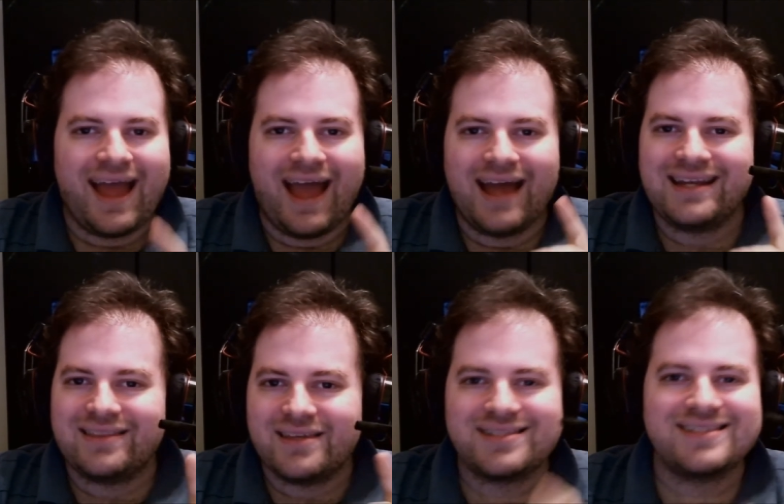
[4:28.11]
And
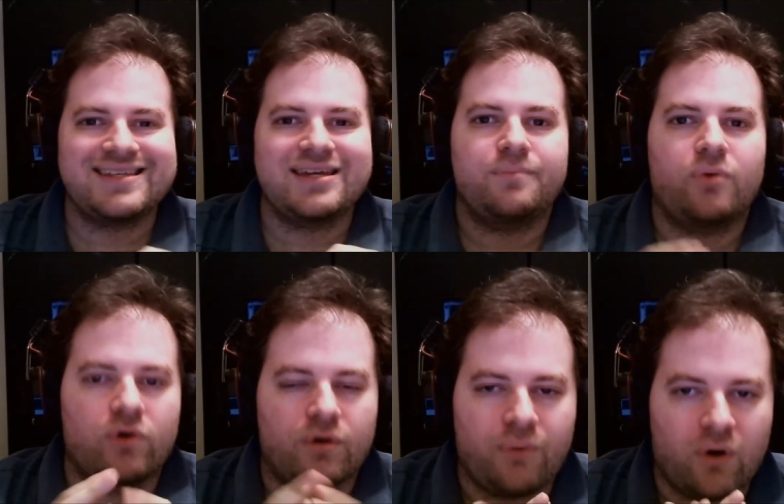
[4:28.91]
this is the
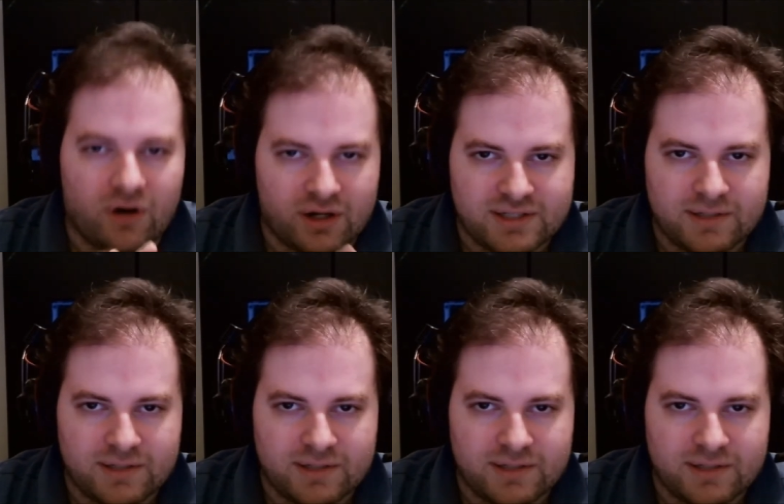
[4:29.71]
important part.